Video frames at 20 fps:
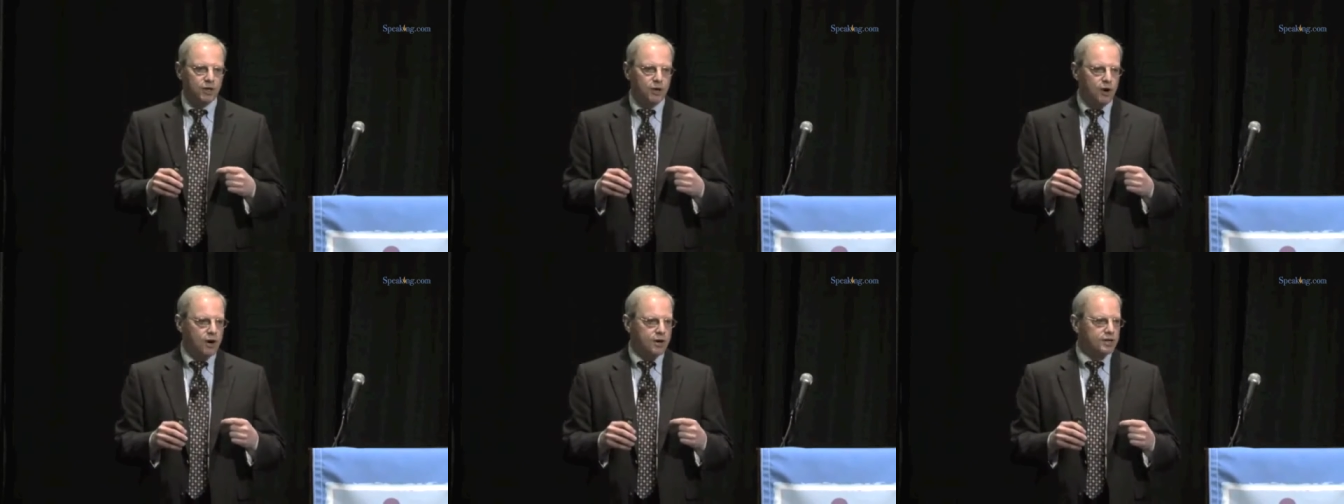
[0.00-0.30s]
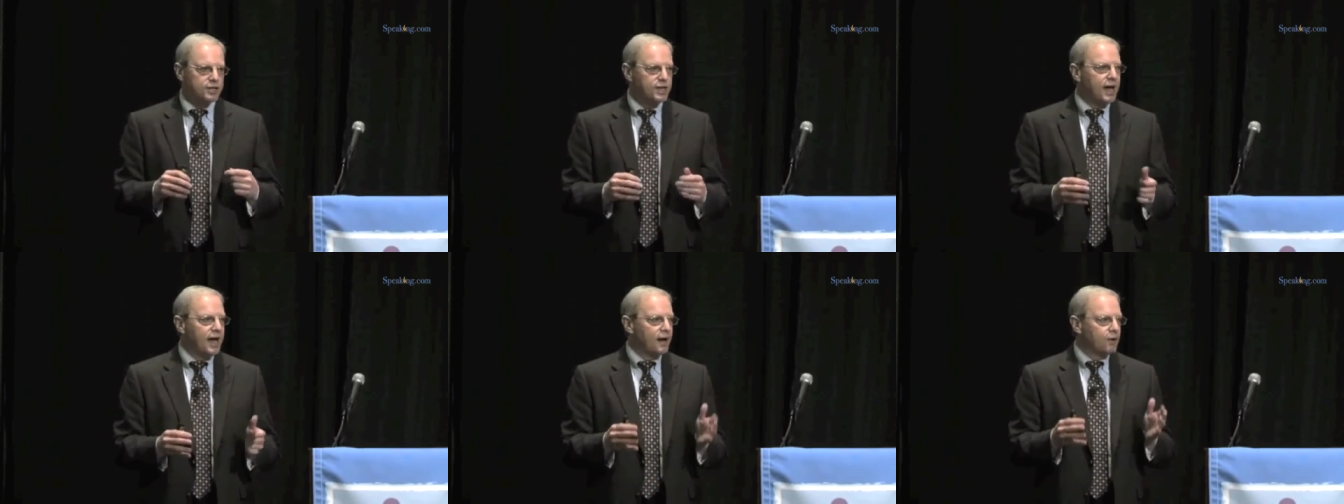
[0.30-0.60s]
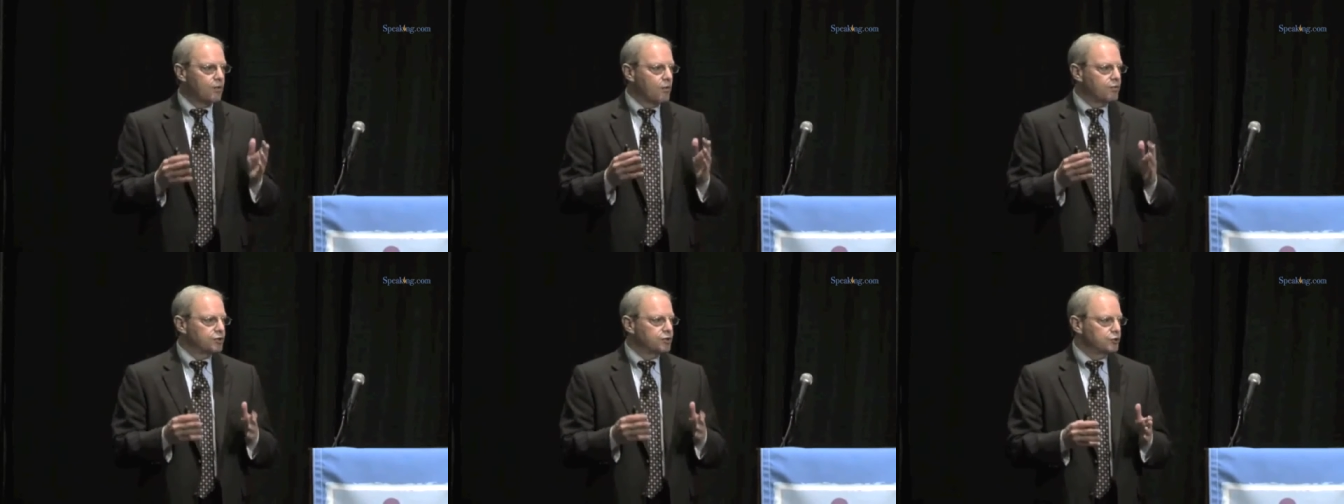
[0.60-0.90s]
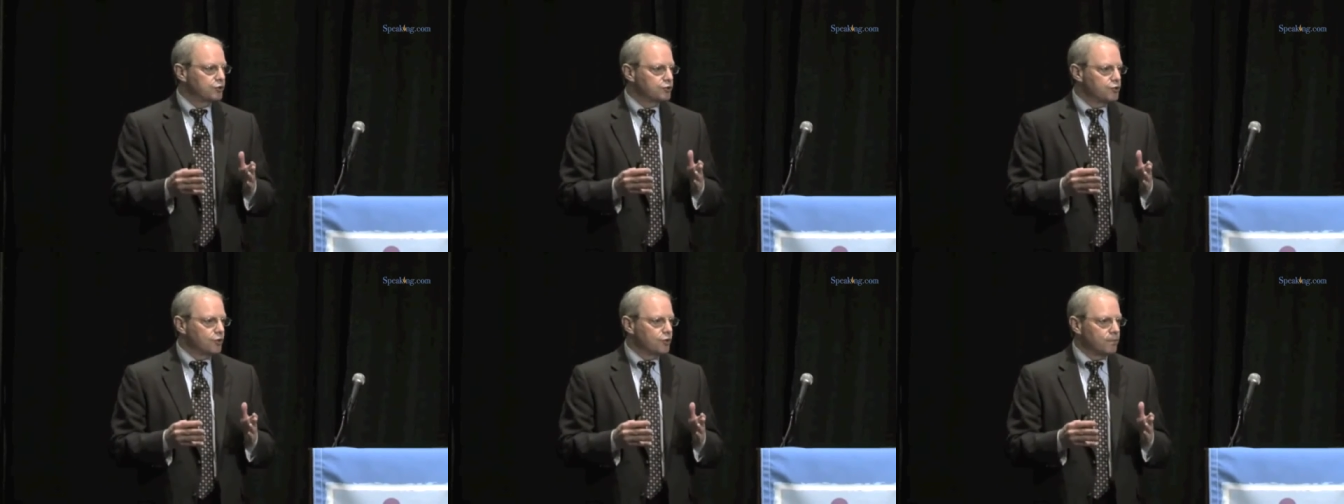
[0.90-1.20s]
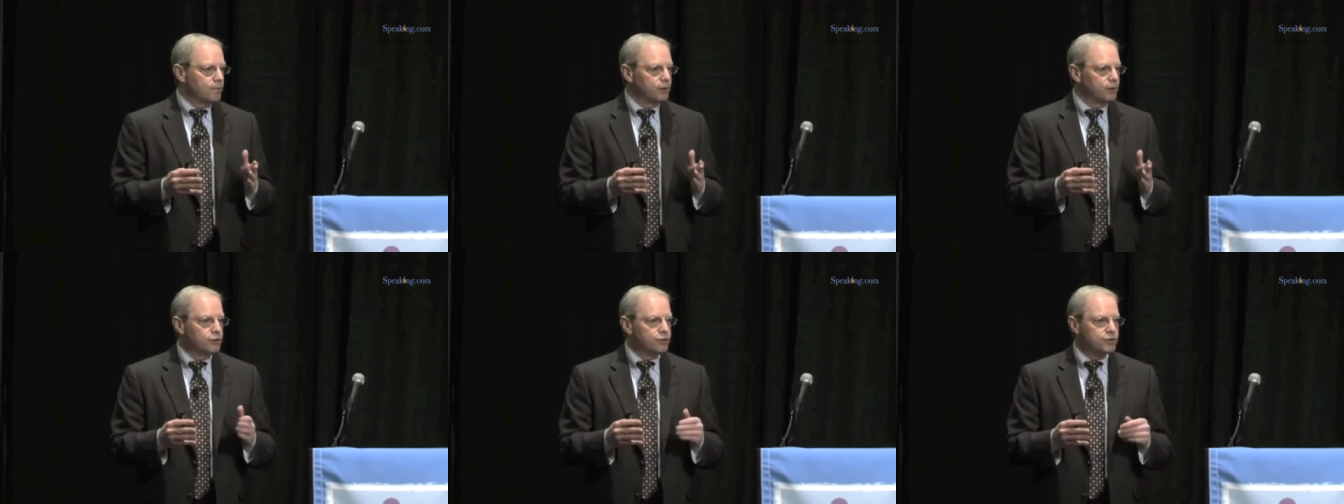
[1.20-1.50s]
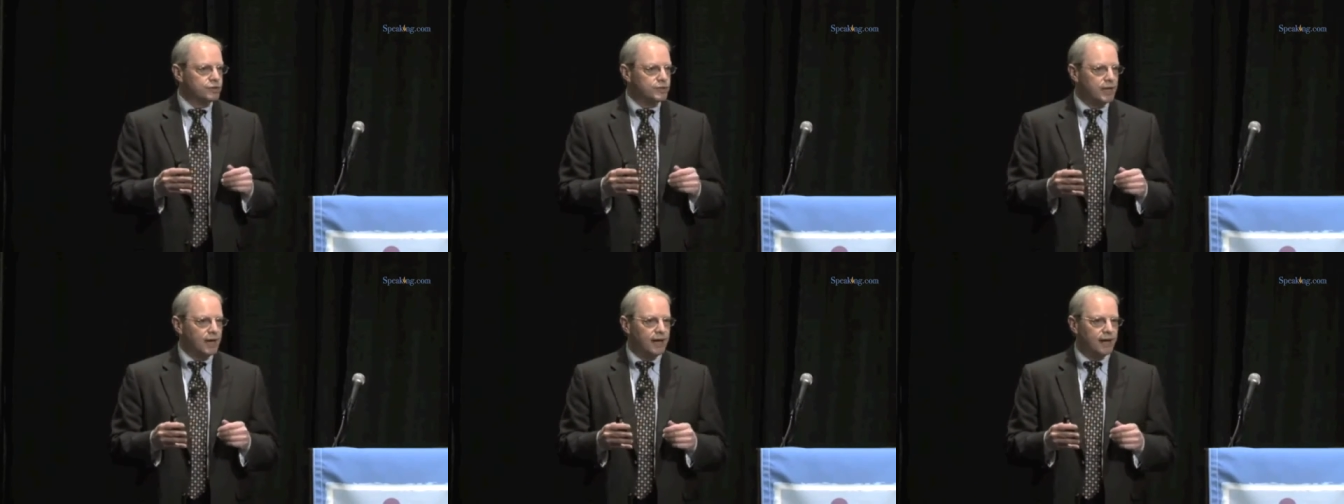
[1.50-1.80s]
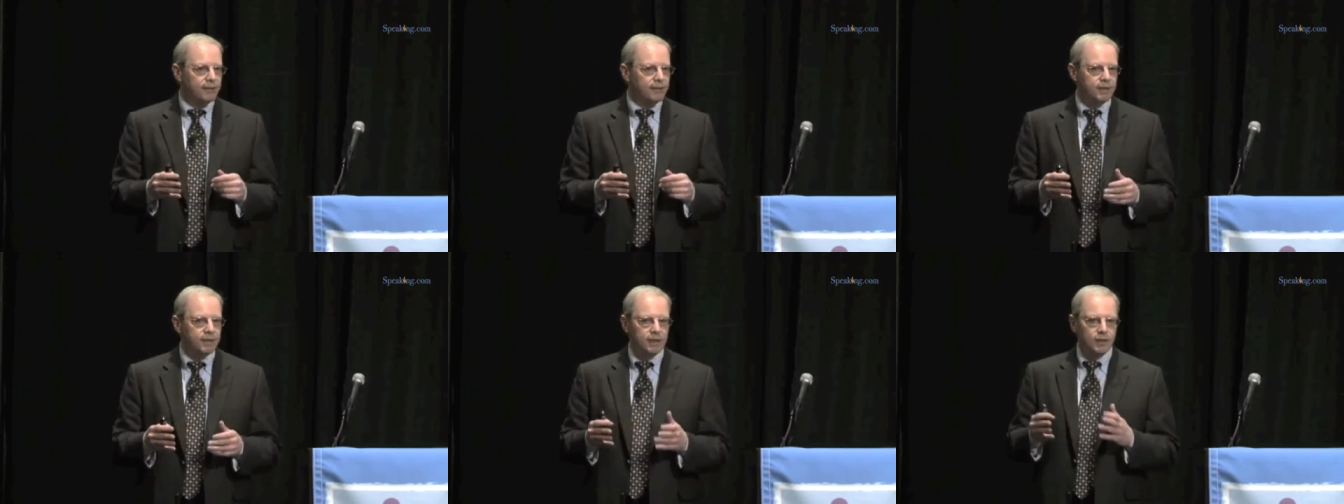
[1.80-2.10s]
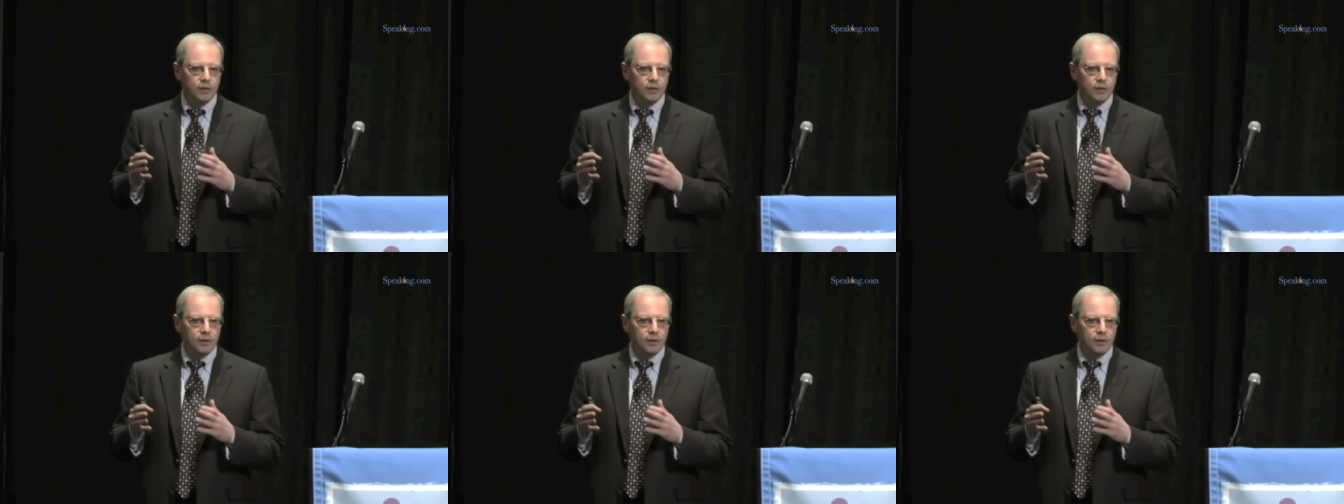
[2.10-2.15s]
a heart attack? What was your door-to-balloon time?